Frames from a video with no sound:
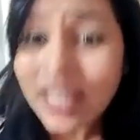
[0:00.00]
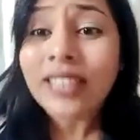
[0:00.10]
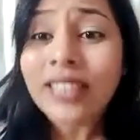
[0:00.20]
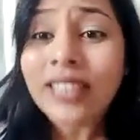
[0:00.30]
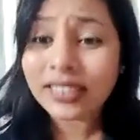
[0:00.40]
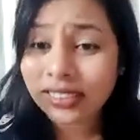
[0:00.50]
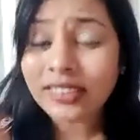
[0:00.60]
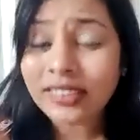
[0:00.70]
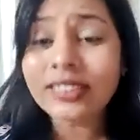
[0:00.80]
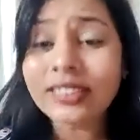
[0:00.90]
they
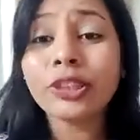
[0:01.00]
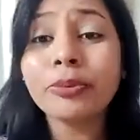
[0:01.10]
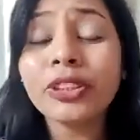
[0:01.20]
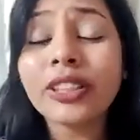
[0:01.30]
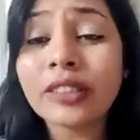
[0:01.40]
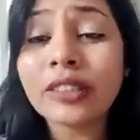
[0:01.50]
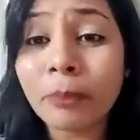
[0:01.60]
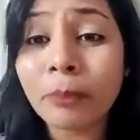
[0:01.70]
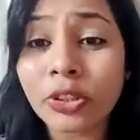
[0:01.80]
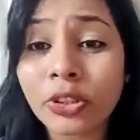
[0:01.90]
started distributing the
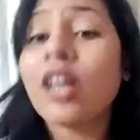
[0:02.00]
books